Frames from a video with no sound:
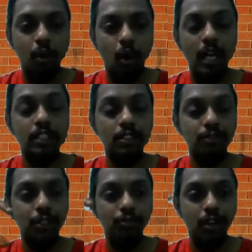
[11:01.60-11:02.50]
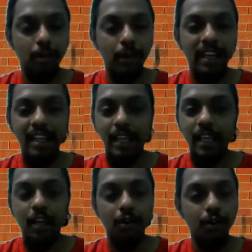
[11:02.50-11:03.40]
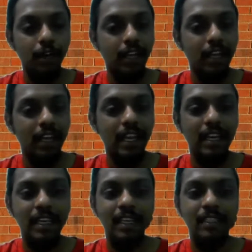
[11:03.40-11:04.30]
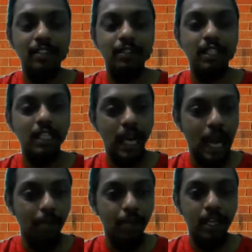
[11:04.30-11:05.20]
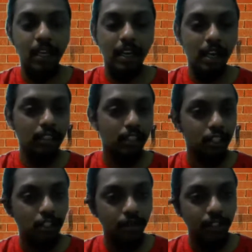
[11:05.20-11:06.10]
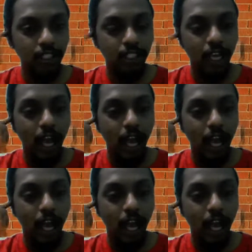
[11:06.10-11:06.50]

products which we are building, including ATS, which is an applicant tracking system, which is